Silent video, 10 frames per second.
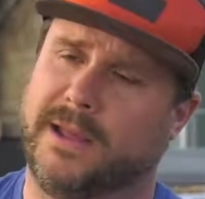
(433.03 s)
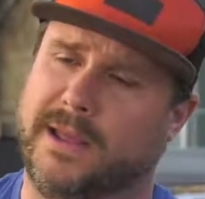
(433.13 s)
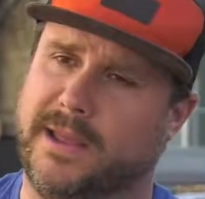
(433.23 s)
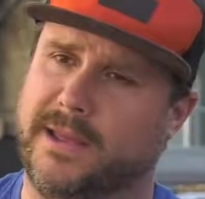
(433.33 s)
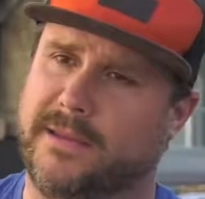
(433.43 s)

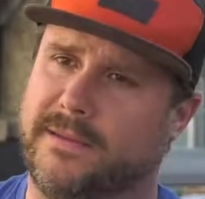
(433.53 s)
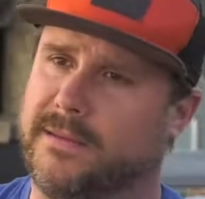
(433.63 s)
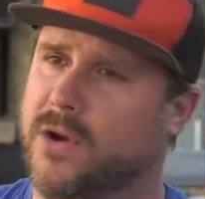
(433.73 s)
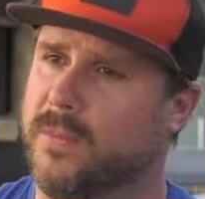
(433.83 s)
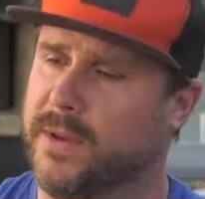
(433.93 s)

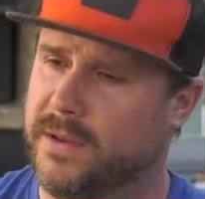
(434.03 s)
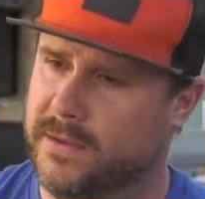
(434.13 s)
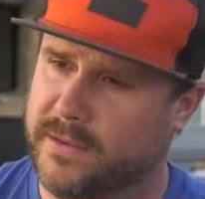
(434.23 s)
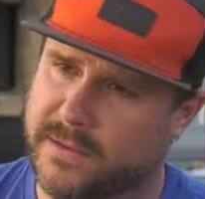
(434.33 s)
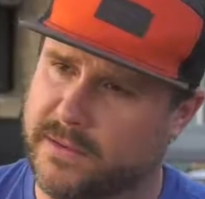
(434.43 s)
and
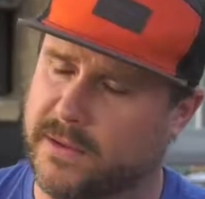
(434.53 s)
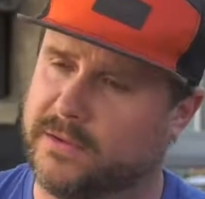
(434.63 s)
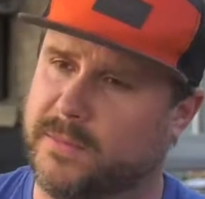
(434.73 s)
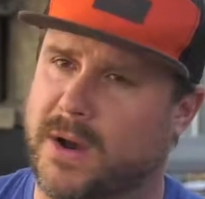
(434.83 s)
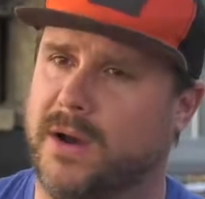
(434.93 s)
opened a
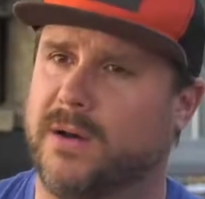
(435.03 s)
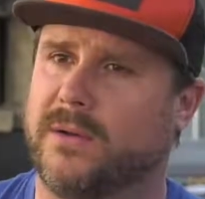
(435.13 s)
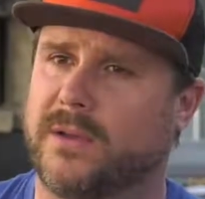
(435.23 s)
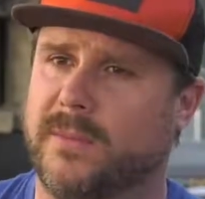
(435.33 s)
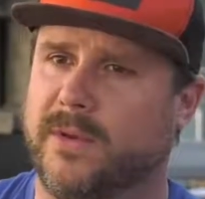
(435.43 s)
small
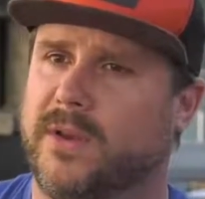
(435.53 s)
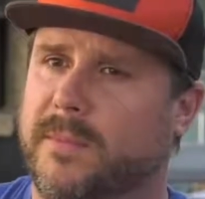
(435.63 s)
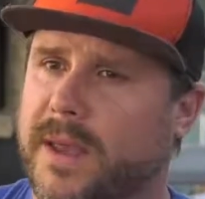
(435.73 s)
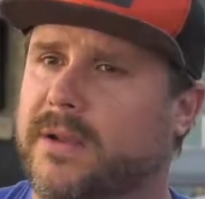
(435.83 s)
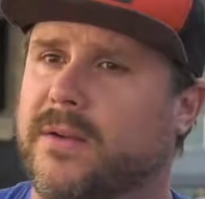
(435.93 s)
community
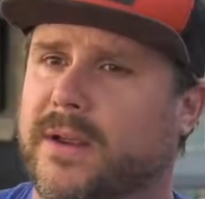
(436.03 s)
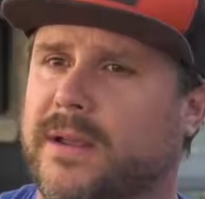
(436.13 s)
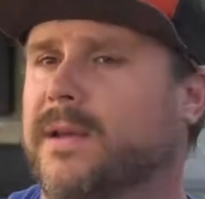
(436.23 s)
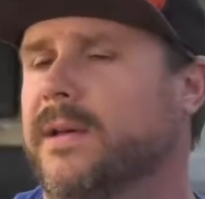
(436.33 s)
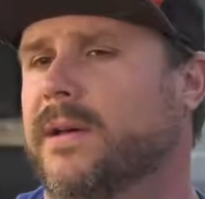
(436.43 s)
bakery